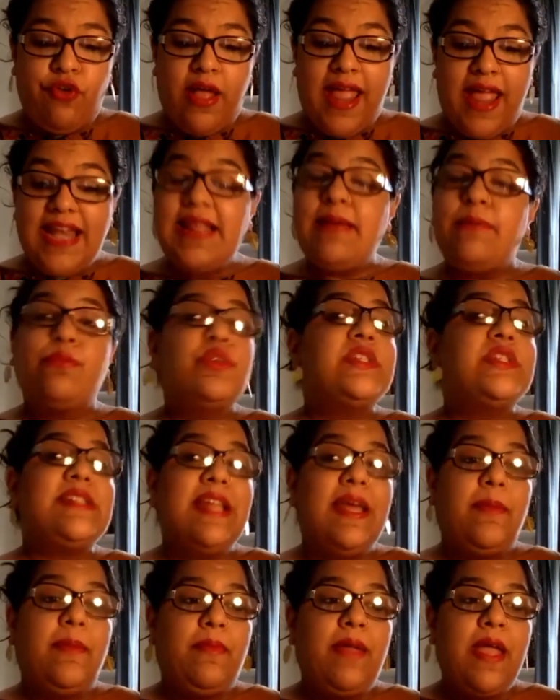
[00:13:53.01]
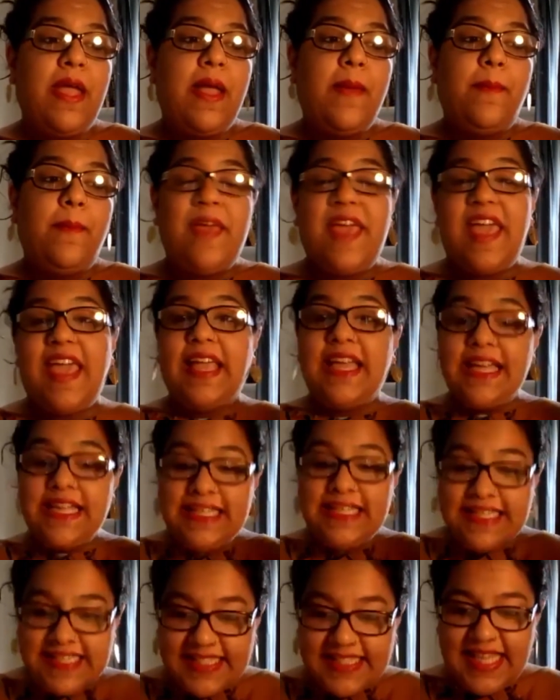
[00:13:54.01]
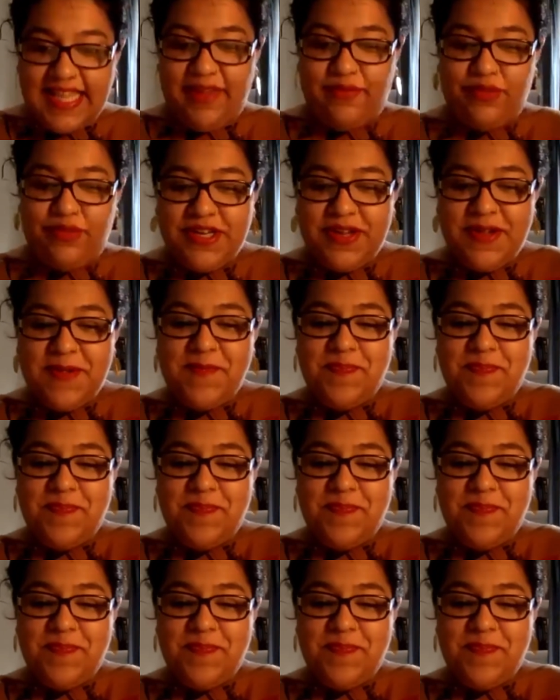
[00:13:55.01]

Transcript: any Muslim being deceived